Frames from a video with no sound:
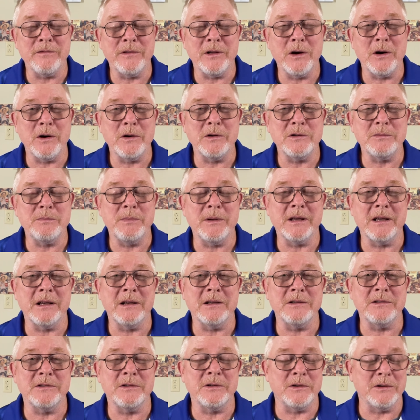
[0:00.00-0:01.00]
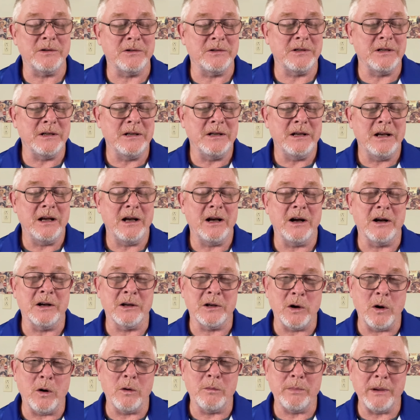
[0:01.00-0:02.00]
those because there's
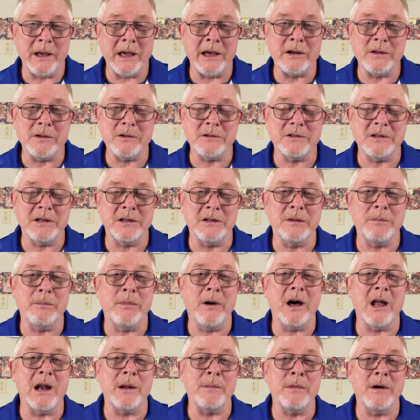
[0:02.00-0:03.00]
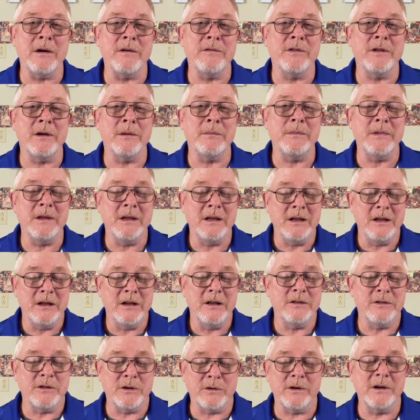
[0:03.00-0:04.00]
goat panels in the bottom of them,
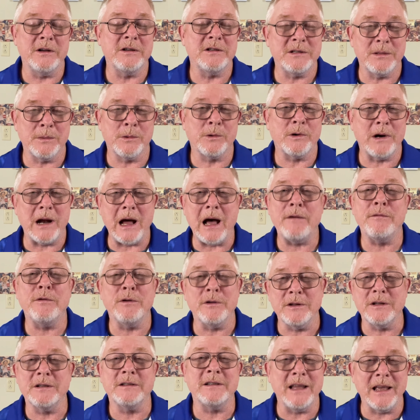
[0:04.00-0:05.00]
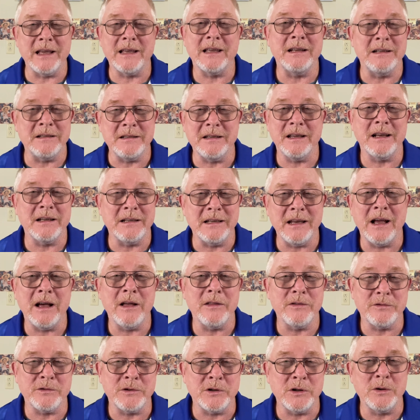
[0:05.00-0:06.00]
there is some gravel that they can dig
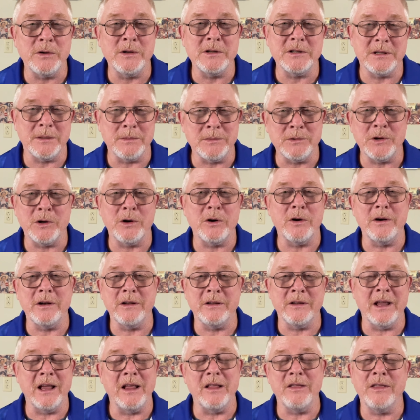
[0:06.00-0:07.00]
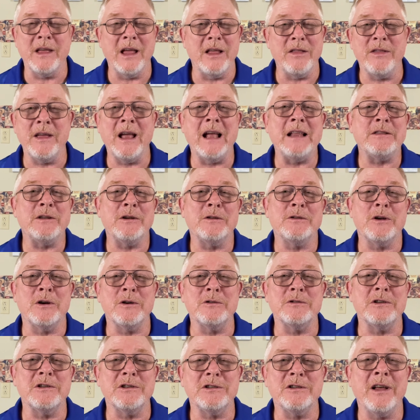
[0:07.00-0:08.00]
down through and some dirt, and they think that
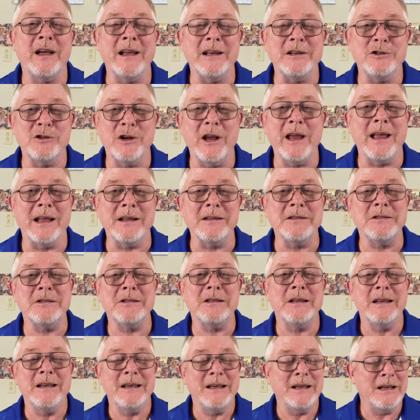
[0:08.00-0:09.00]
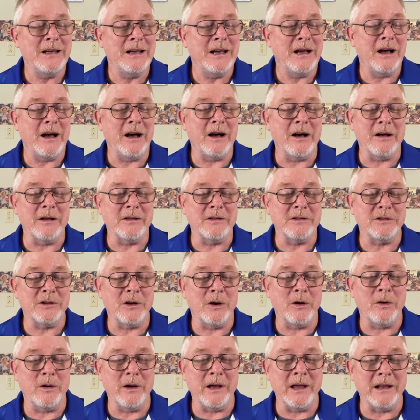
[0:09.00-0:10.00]
there's a slight chance.
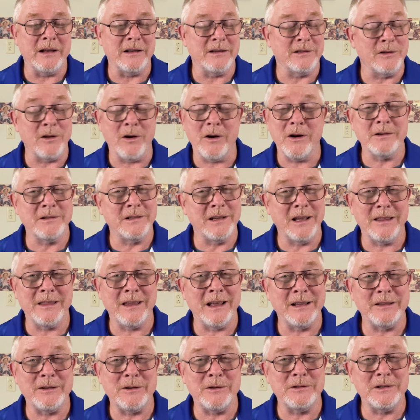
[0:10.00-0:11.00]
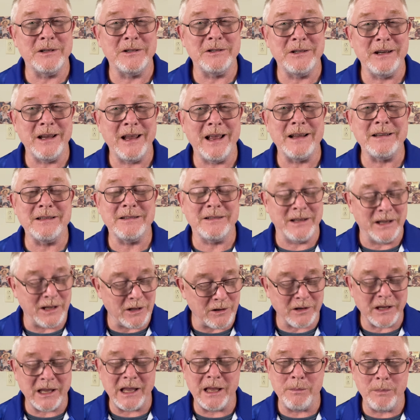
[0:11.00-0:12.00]
And as long as they think there's a chance,
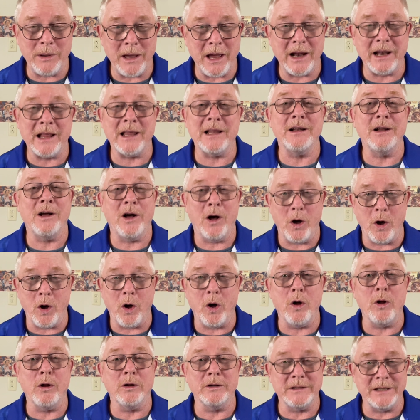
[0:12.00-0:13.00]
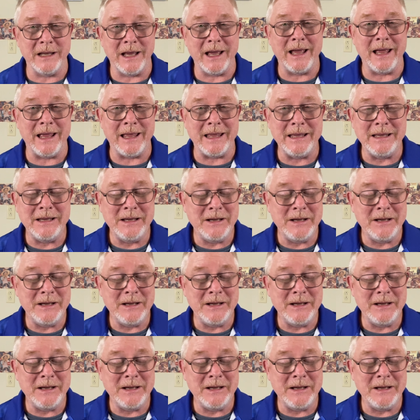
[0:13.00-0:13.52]
they'll keep at it all day.